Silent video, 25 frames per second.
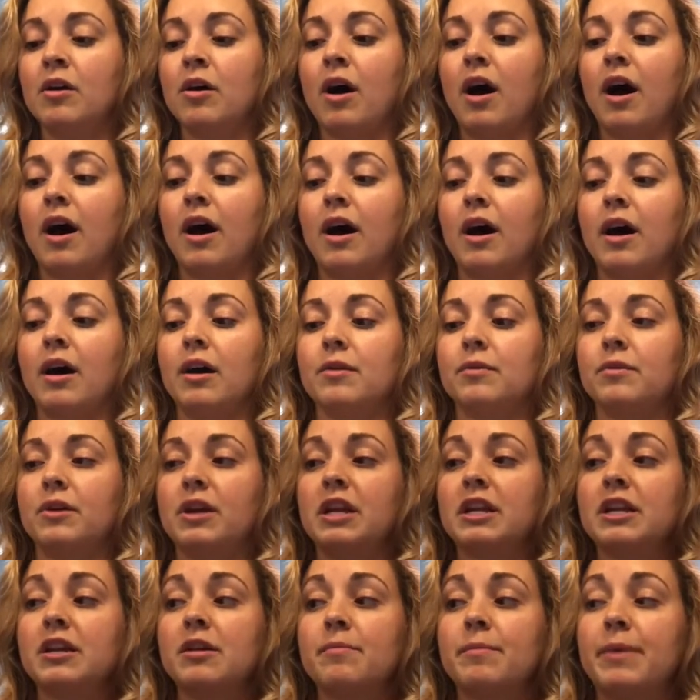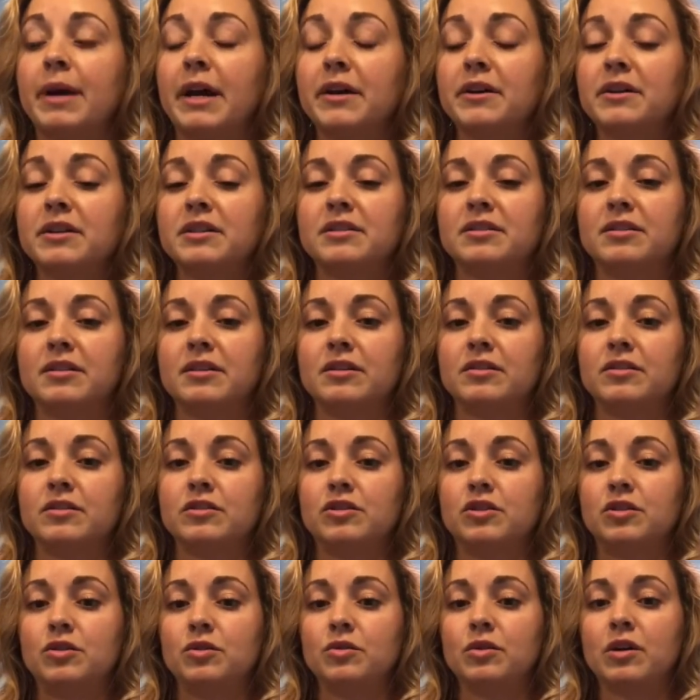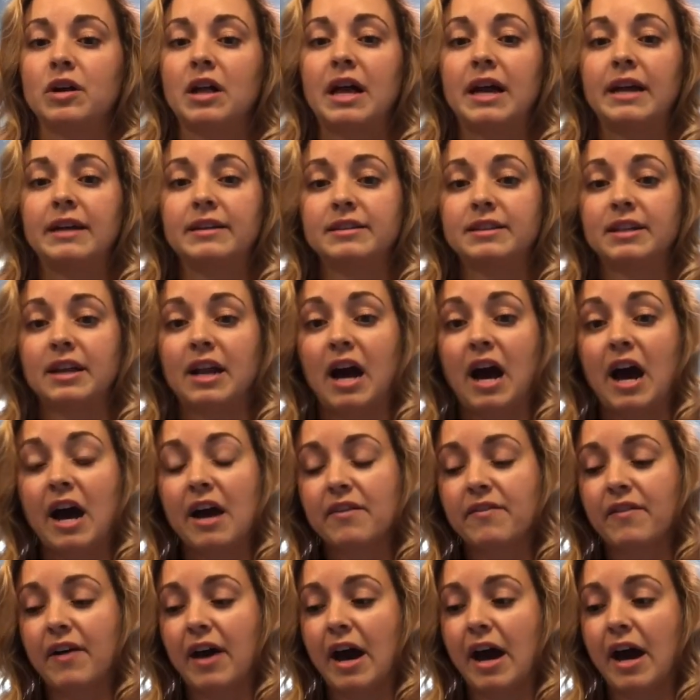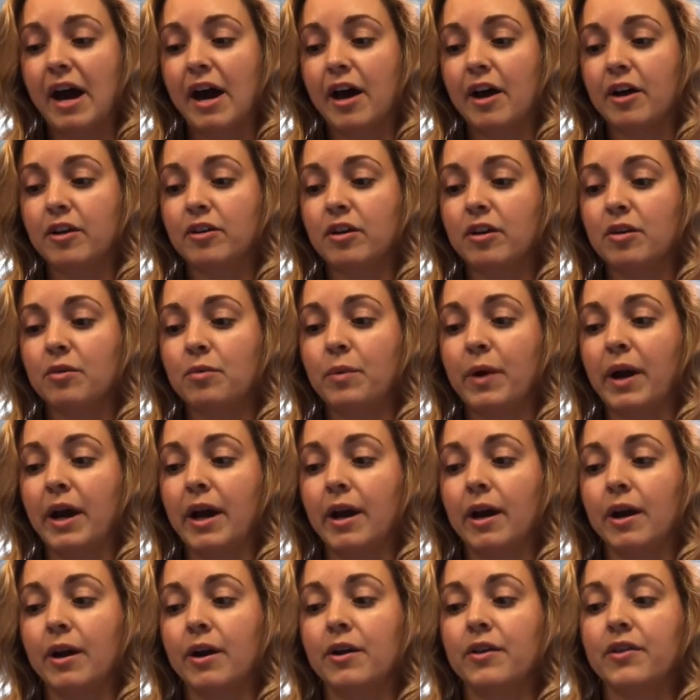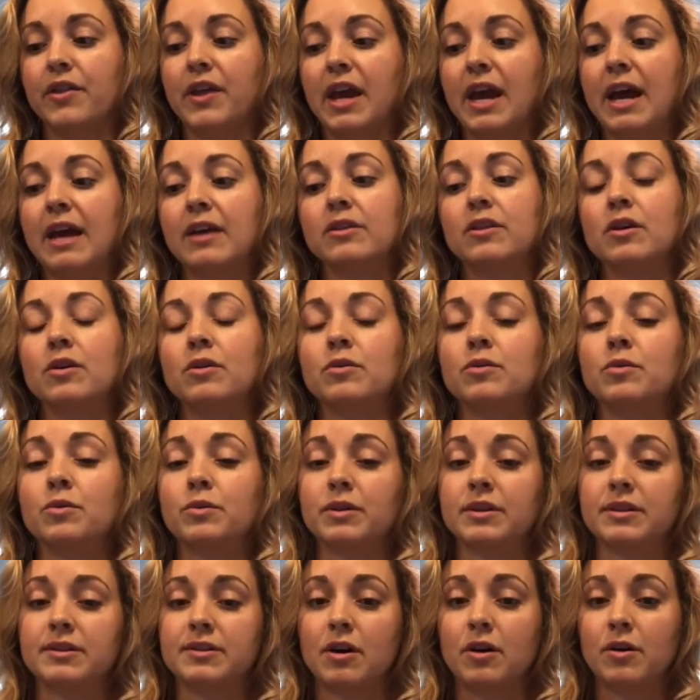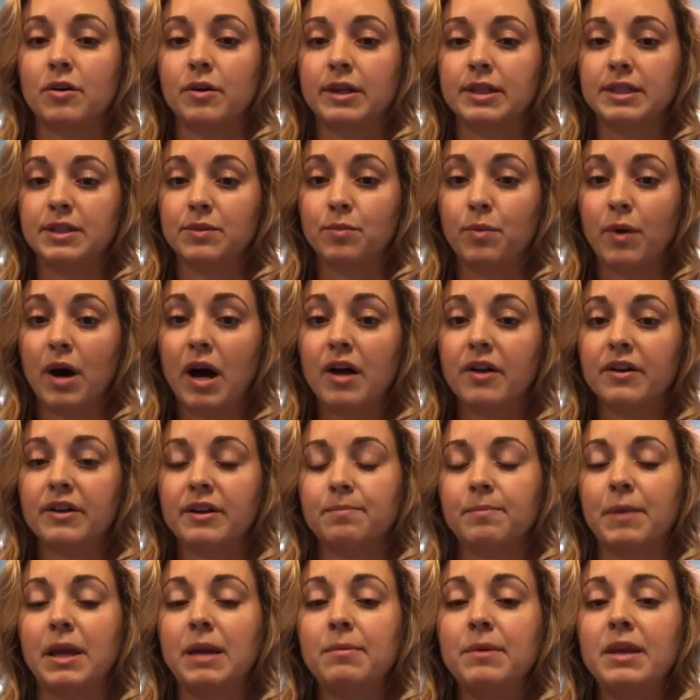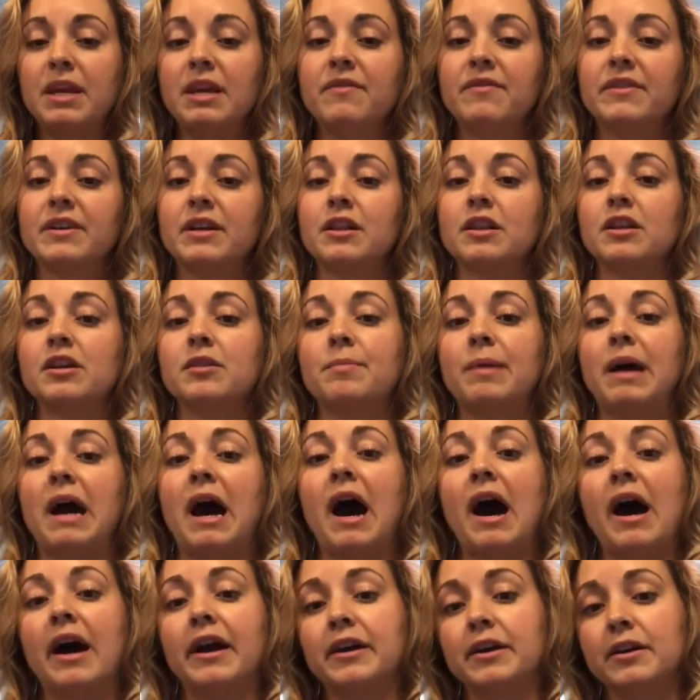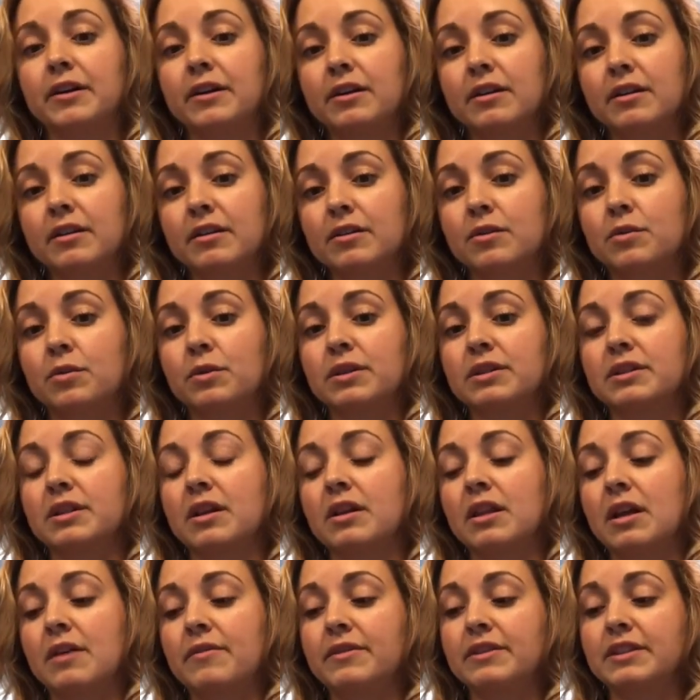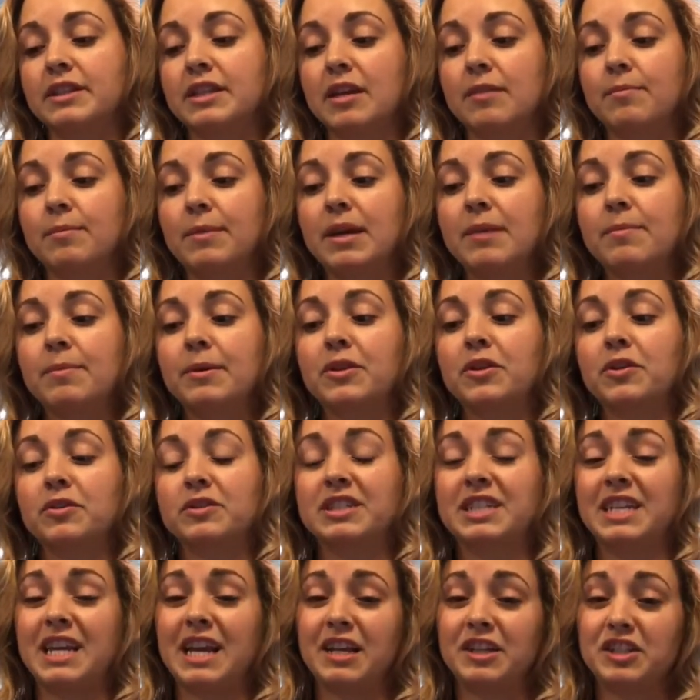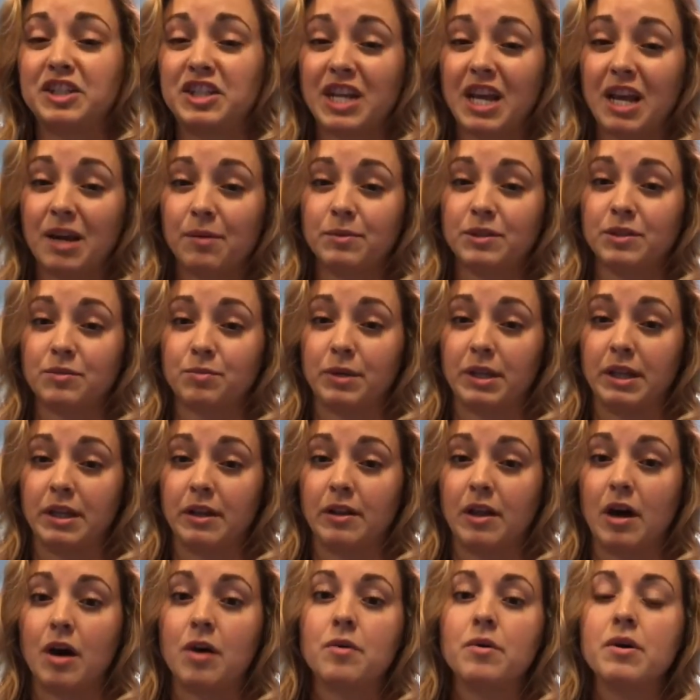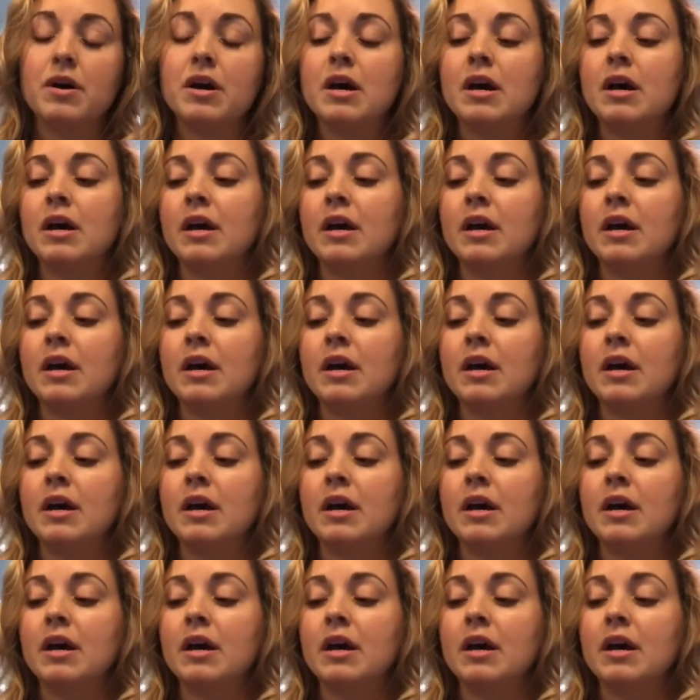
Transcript: In comparison to clients that I've had where they had low cortisol as well, and maybe even a little bit higher cortisol levels than me, but their DHEA was really low.